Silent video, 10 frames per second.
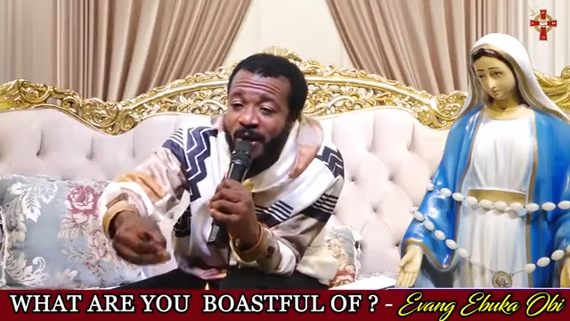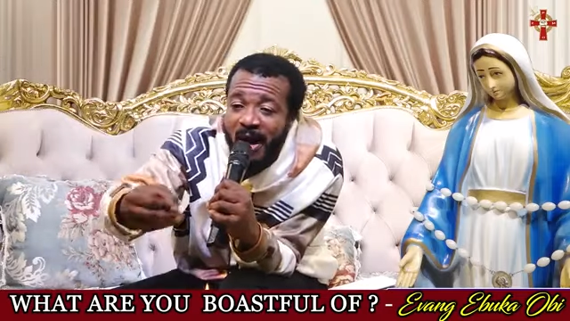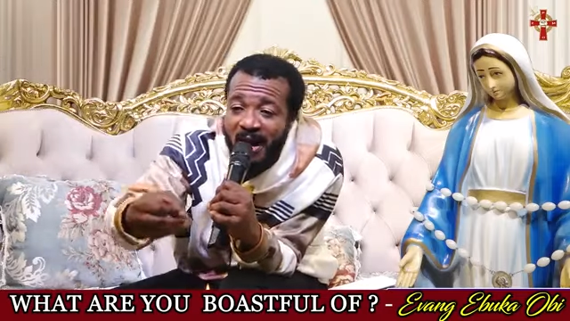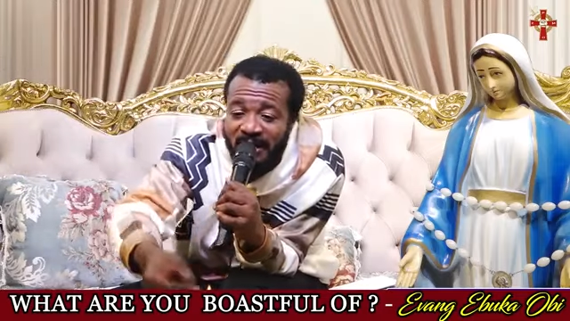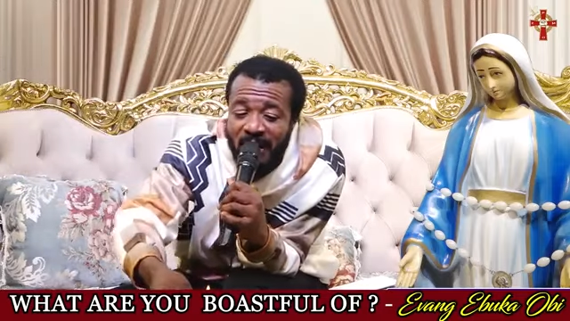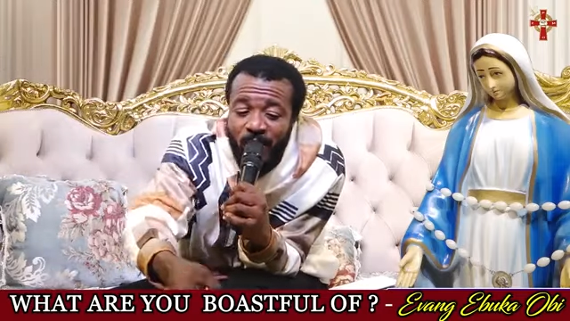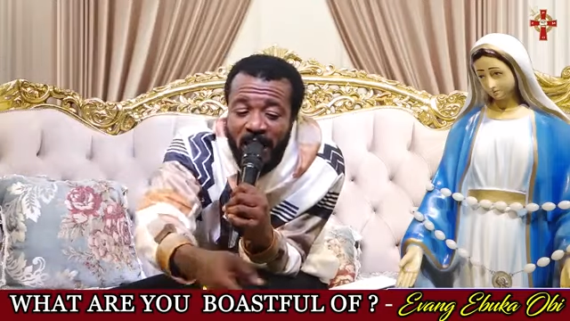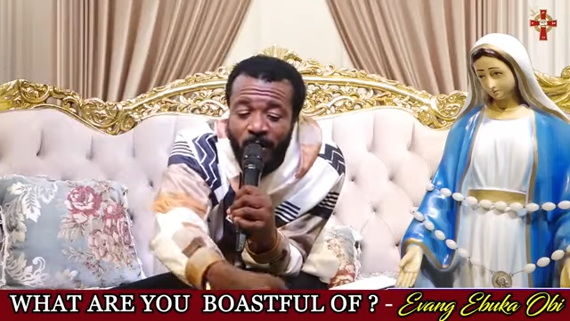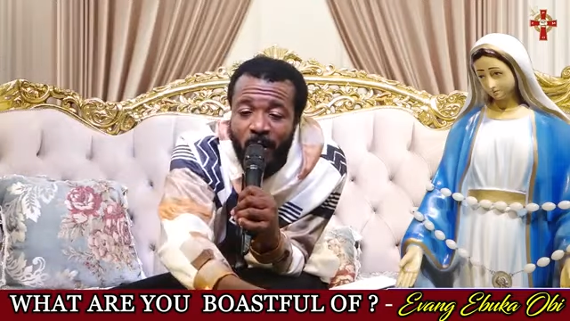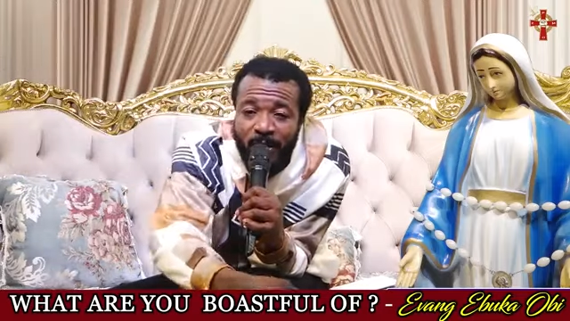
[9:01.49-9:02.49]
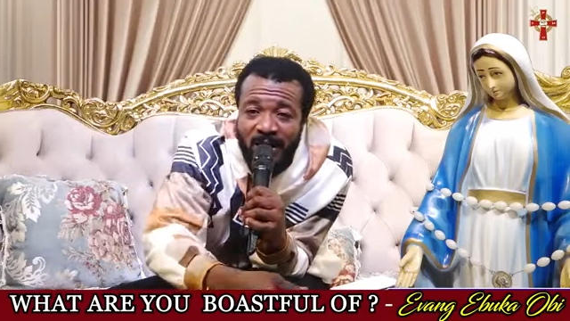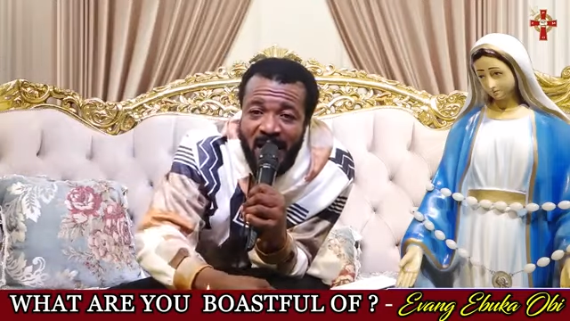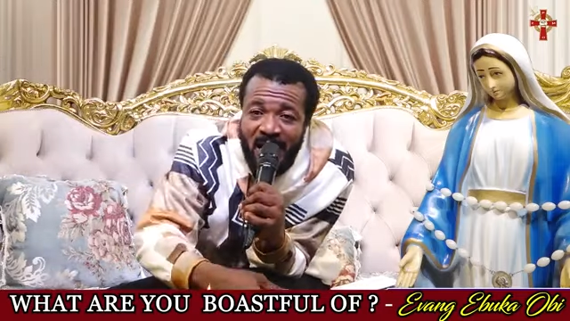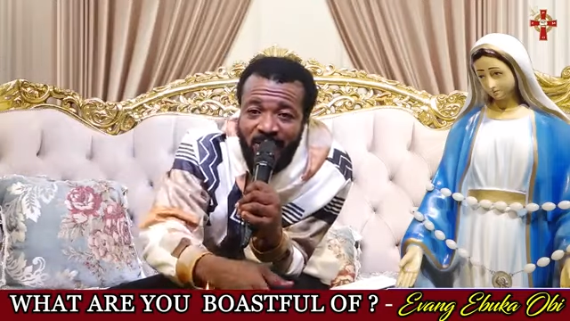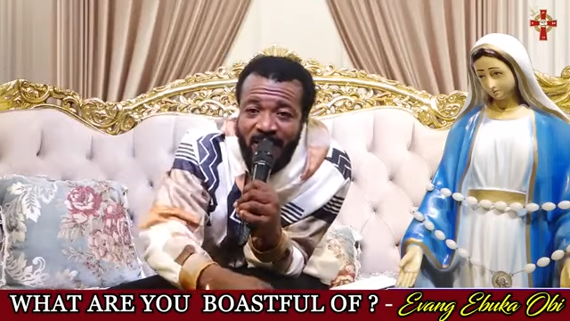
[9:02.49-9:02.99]
and say you cannot be in the
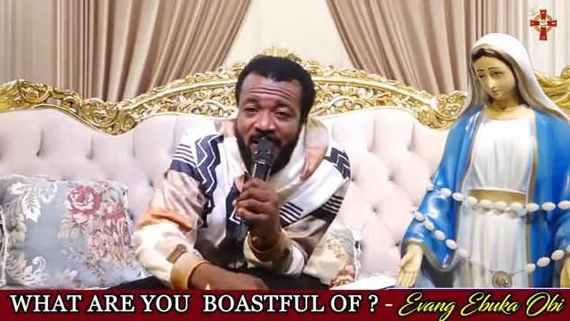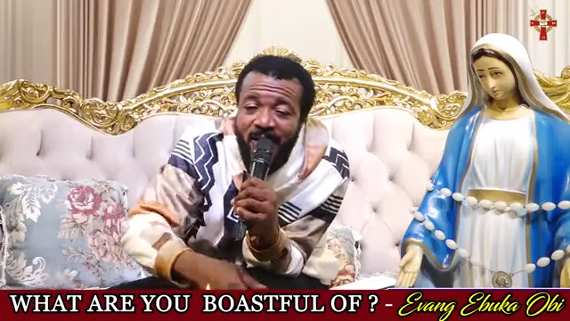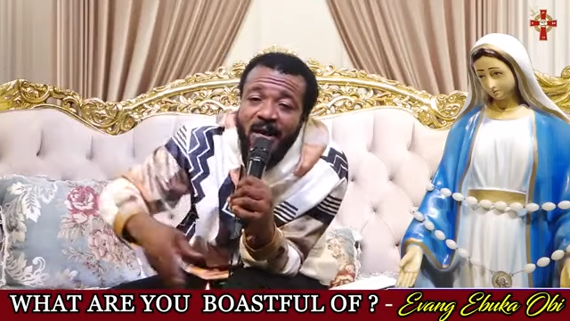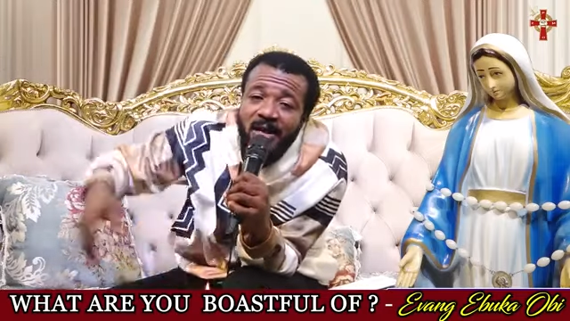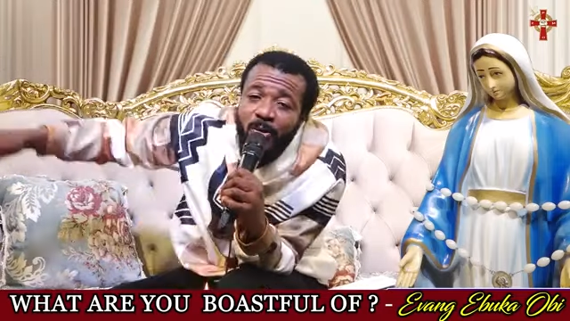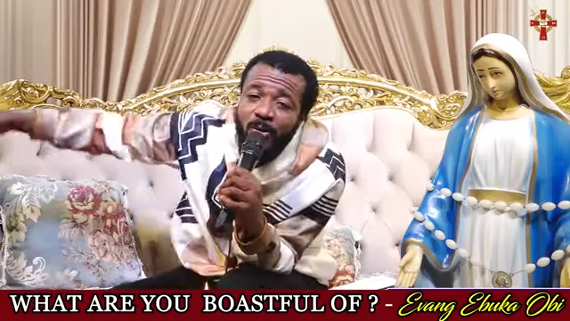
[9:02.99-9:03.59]
house again. They